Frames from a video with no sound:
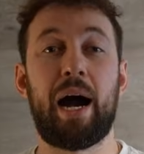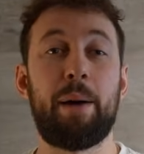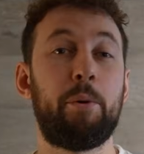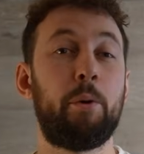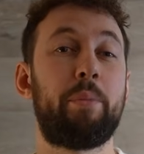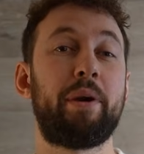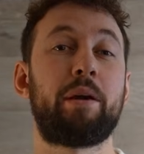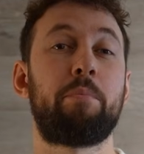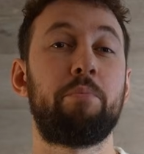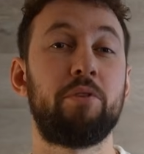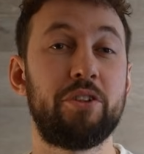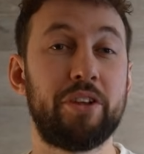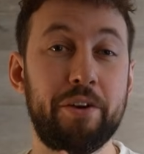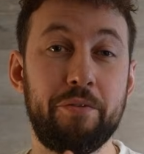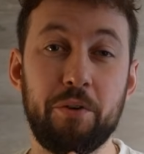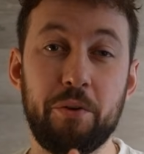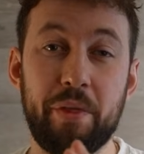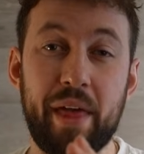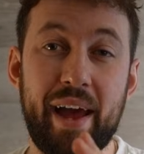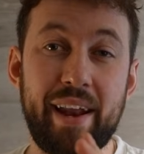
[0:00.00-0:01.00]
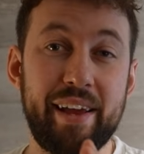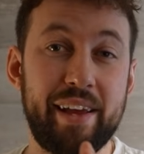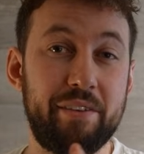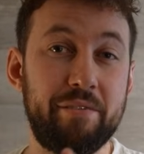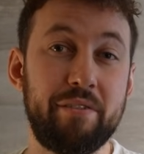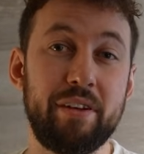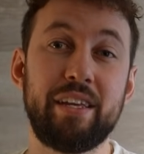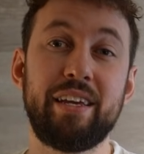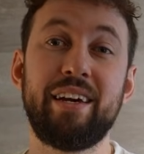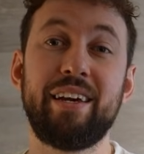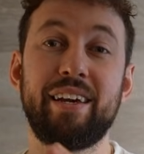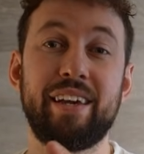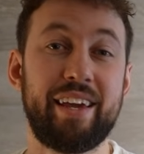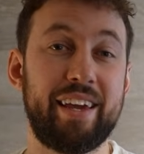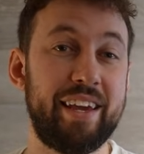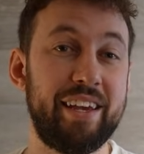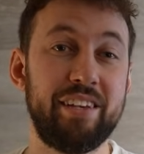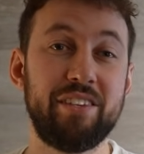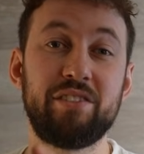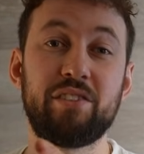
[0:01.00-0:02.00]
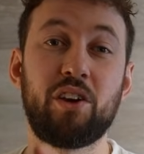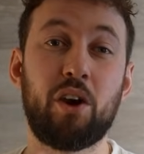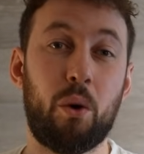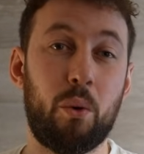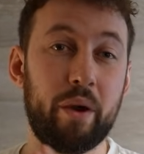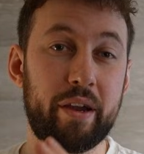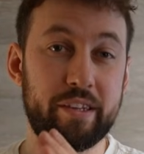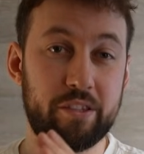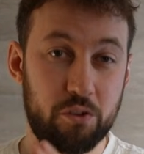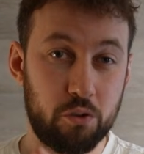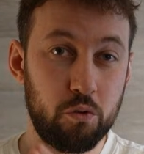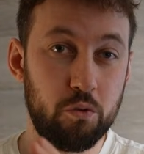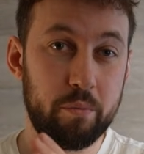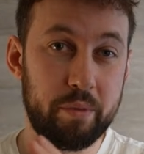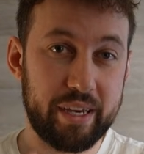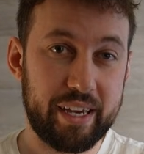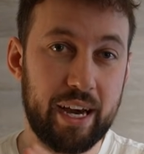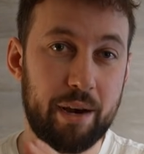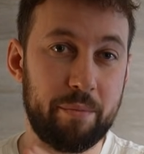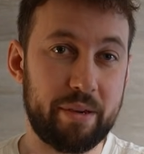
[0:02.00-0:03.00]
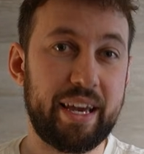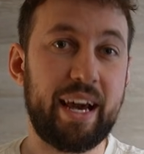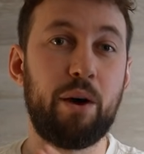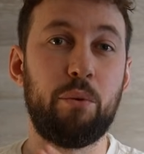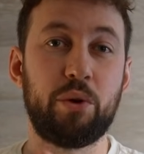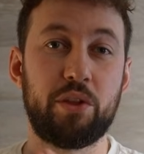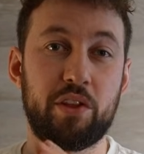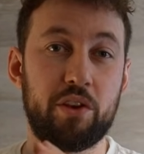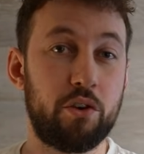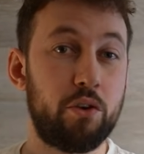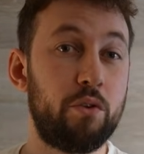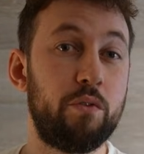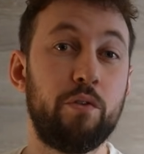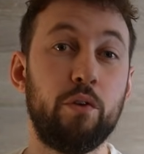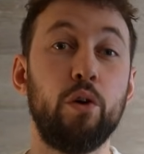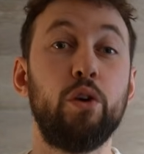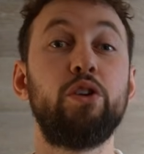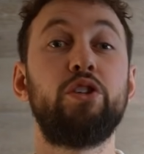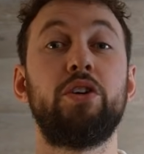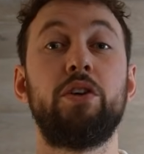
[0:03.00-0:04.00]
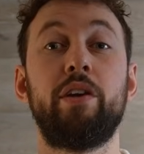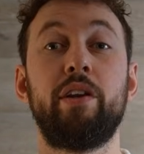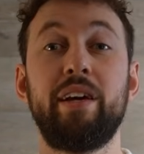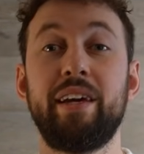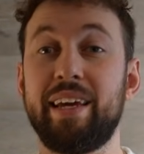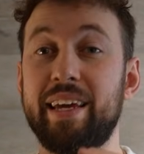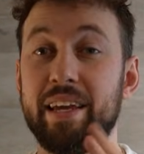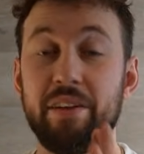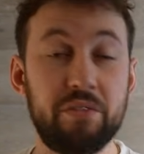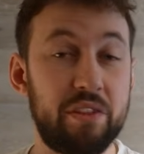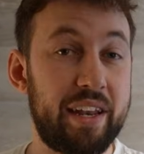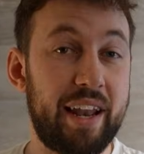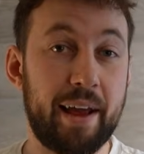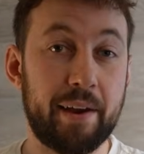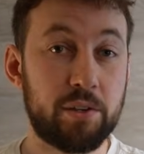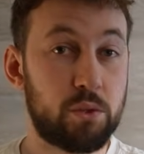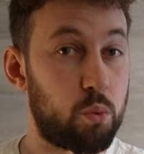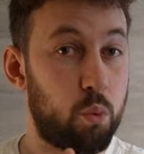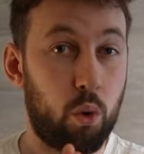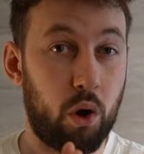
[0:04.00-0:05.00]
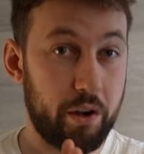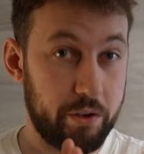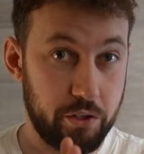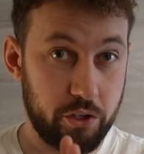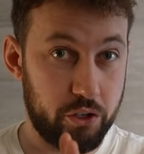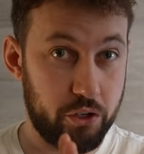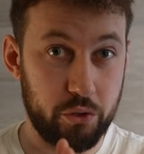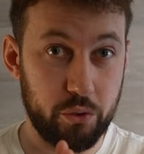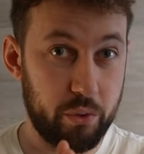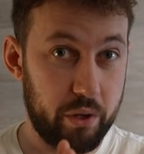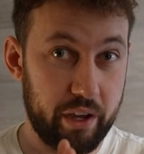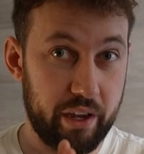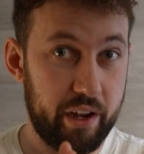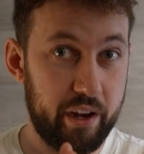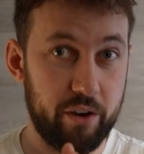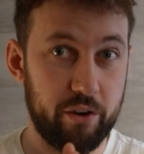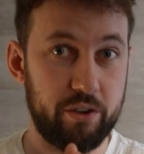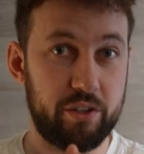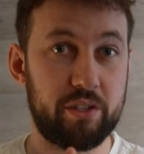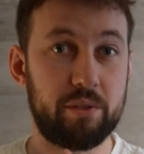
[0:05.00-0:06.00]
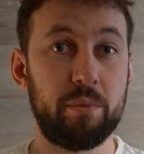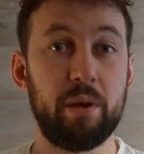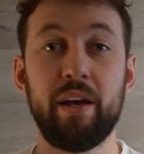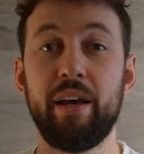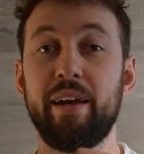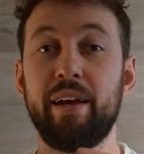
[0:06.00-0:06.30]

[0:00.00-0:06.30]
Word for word: I'm a big believer that NVIDIA is going to be coming out with a new version in the next one to two years.